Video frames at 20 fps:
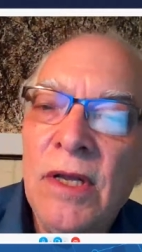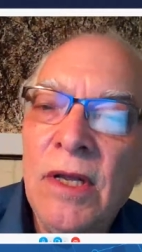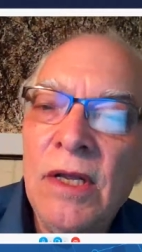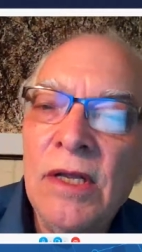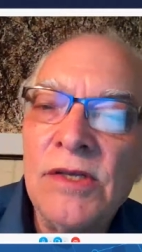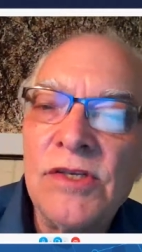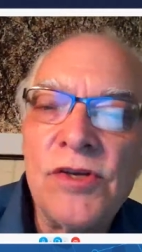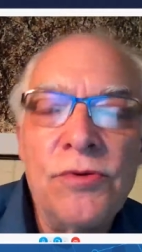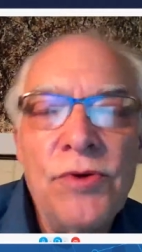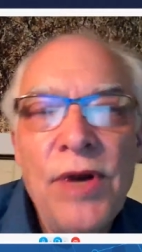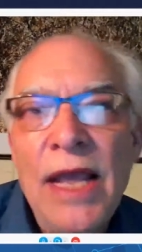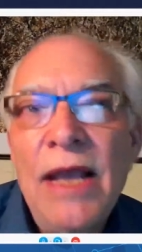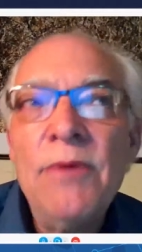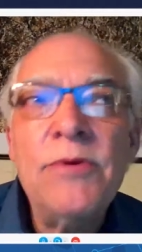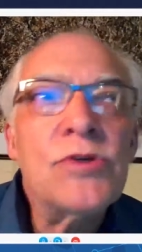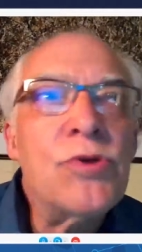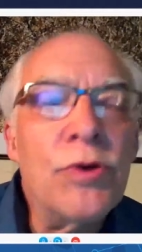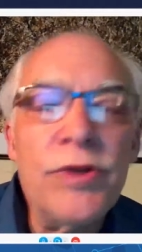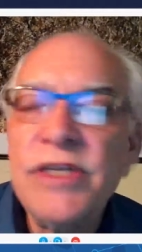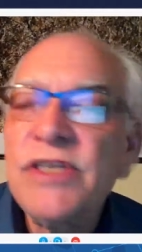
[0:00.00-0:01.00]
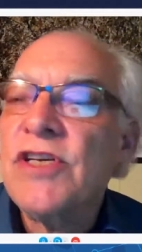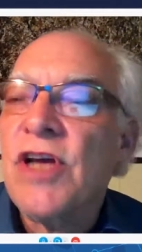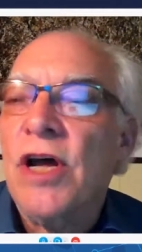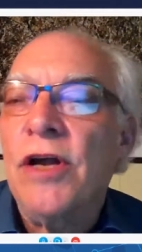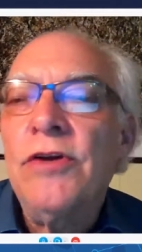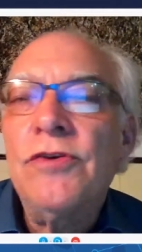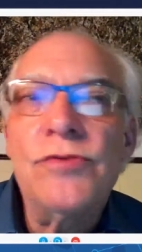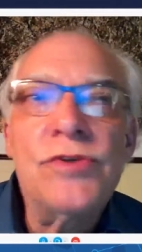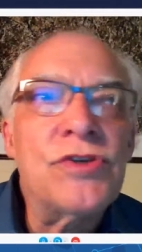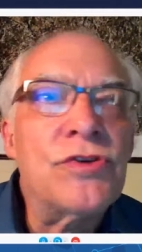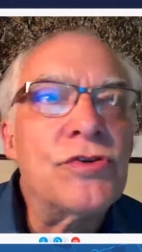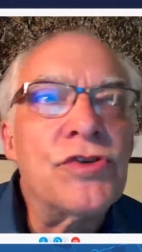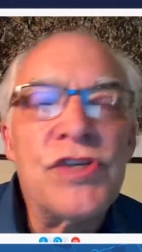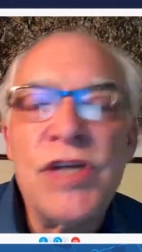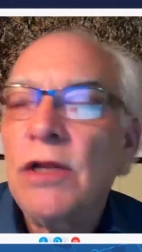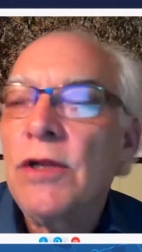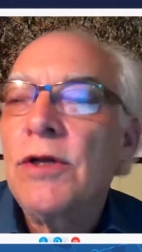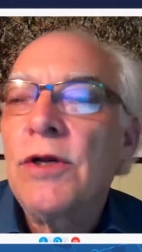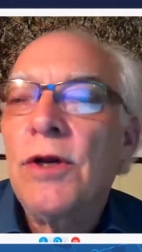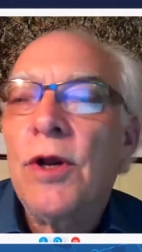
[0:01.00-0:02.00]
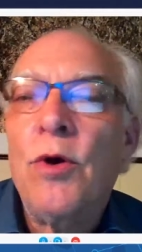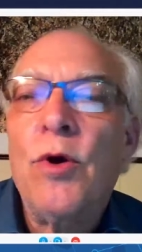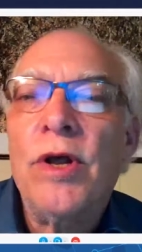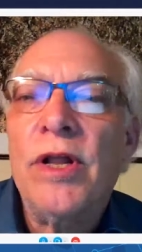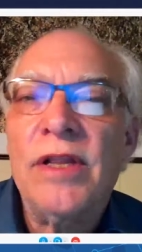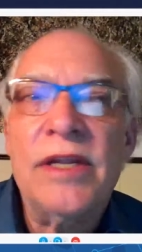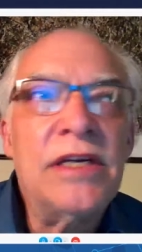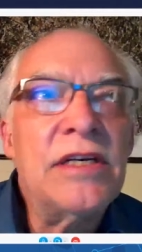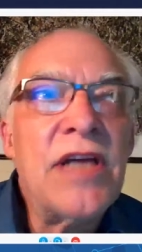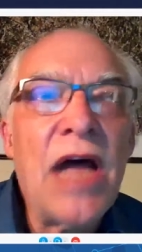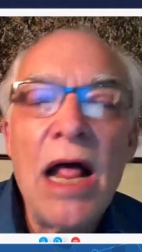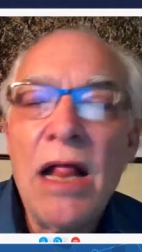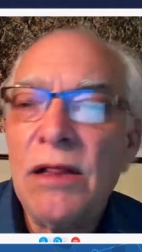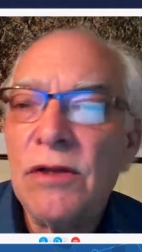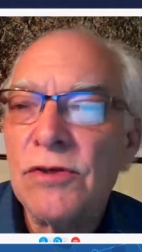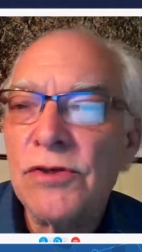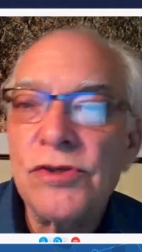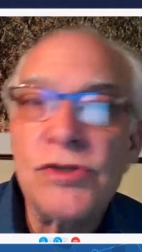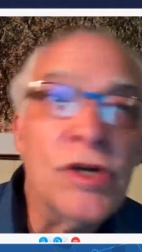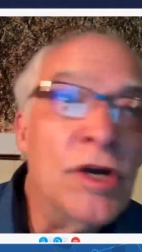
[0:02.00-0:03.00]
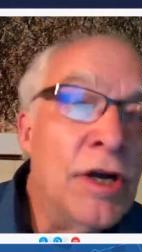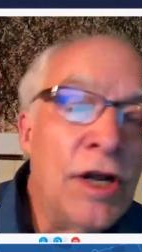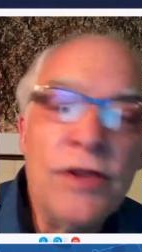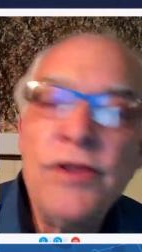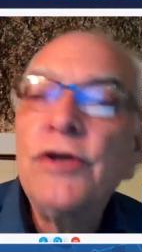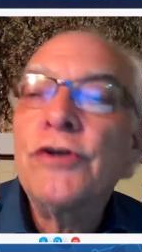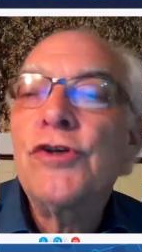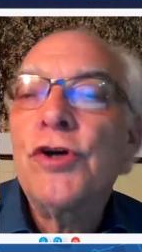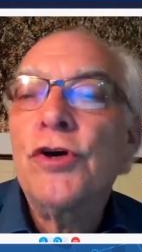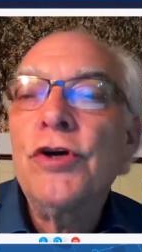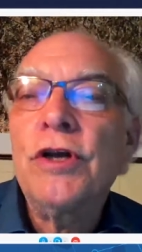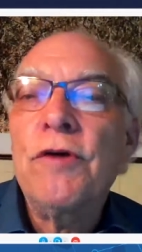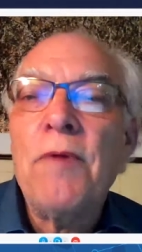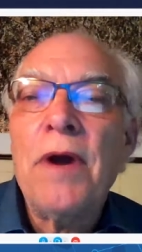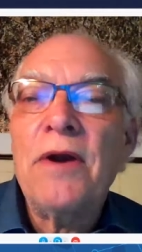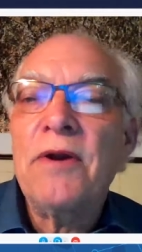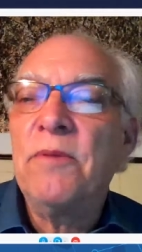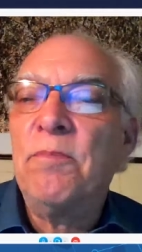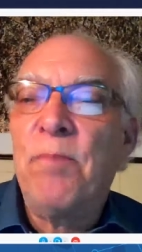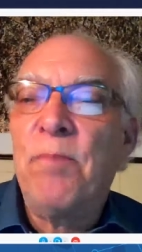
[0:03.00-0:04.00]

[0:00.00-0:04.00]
So now, as all these countries are selling oil in dollars, they're turning around and